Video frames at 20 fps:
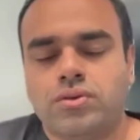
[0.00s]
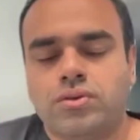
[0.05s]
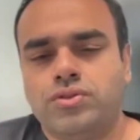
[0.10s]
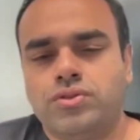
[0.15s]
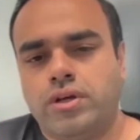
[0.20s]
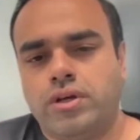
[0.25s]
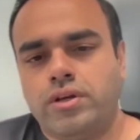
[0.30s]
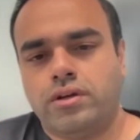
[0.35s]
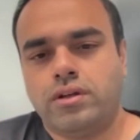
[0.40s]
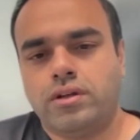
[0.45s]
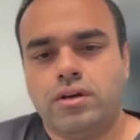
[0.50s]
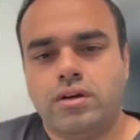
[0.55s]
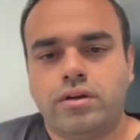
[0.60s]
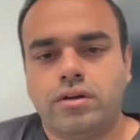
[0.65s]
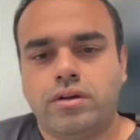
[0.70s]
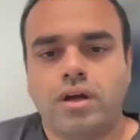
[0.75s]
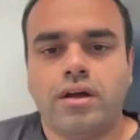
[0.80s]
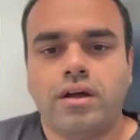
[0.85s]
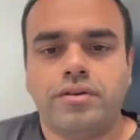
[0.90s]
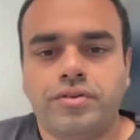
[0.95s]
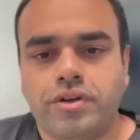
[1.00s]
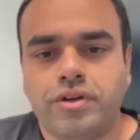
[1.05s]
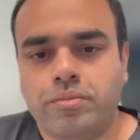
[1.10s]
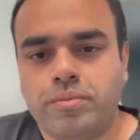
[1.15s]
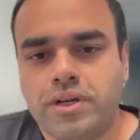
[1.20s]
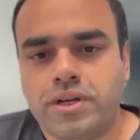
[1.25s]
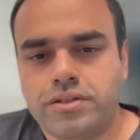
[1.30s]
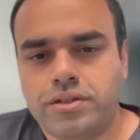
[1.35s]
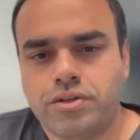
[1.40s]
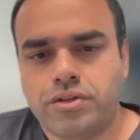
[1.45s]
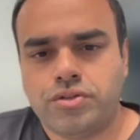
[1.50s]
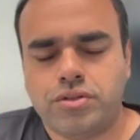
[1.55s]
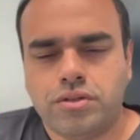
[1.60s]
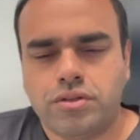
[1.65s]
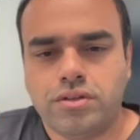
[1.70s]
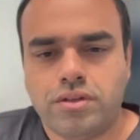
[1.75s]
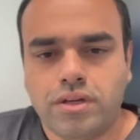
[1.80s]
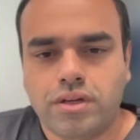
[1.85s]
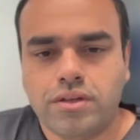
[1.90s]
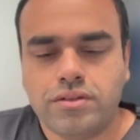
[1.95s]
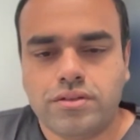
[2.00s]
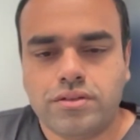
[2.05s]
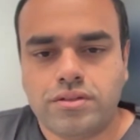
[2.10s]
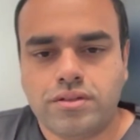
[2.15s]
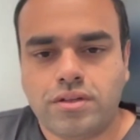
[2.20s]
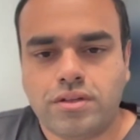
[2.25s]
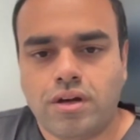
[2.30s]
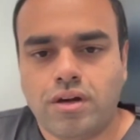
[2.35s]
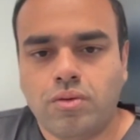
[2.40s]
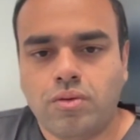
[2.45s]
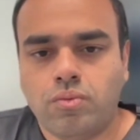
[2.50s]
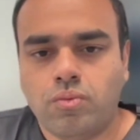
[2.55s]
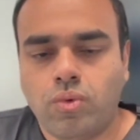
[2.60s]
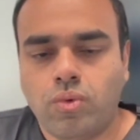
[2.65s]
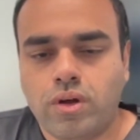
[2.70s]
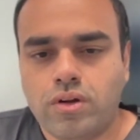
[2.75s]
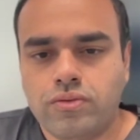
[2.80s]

Genicular artery embolization is one